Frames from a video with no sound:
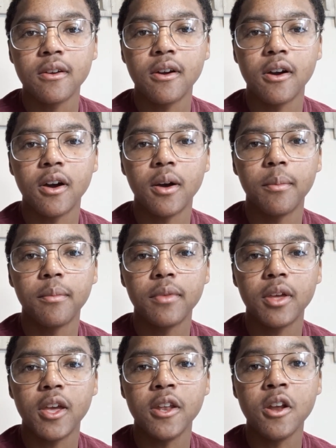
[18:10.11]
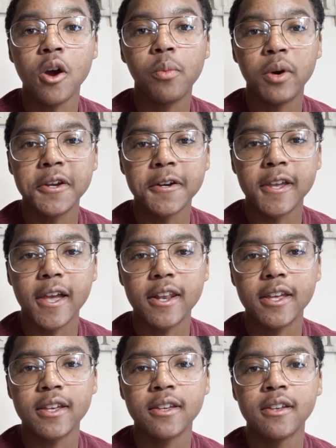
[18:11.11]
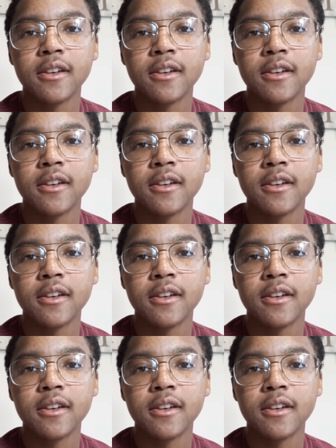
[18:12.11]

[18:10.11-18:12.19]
and know what you're getting.